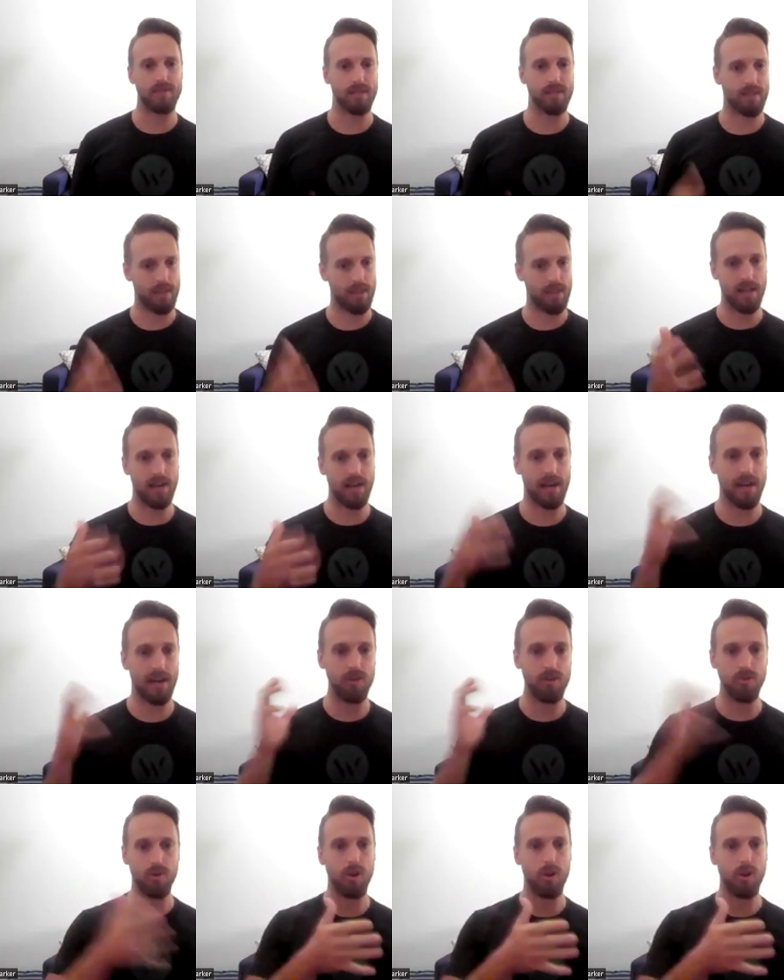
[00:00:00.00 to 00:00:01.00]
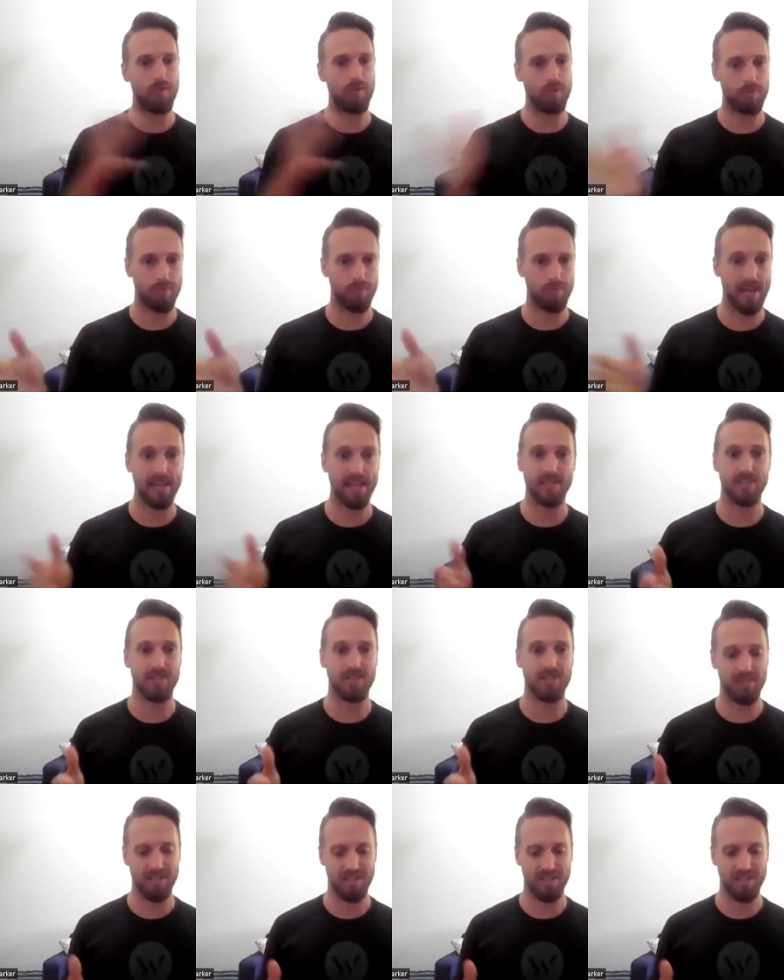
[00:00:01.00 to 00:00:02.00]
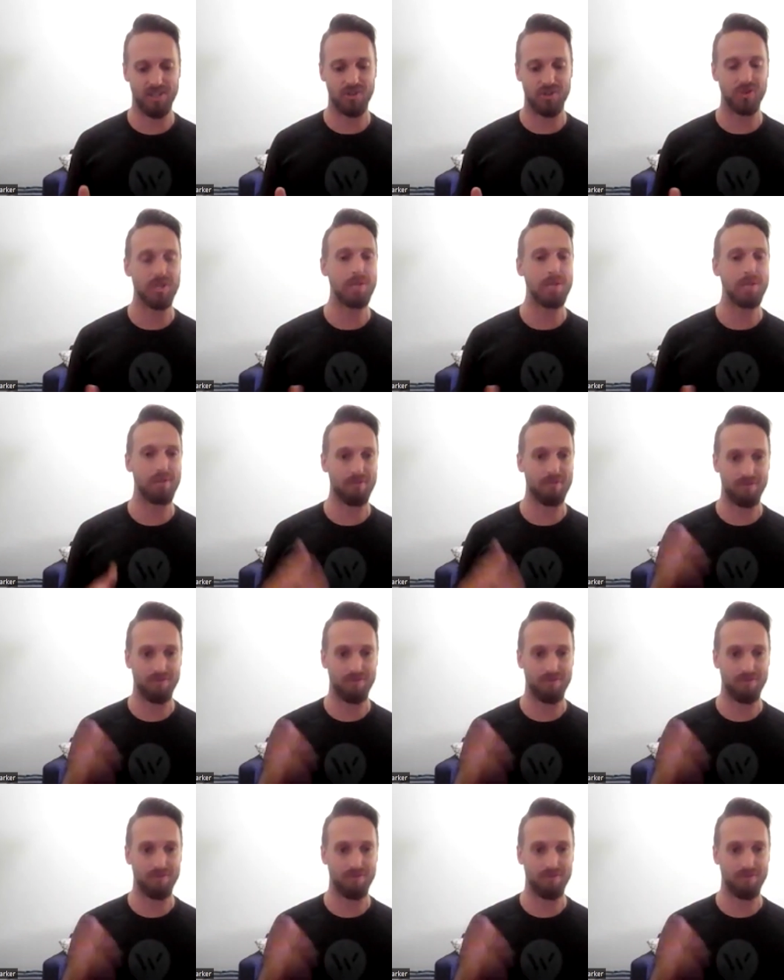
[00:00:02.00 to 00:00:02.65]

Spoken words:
Like, how do you go from that to the extreme of,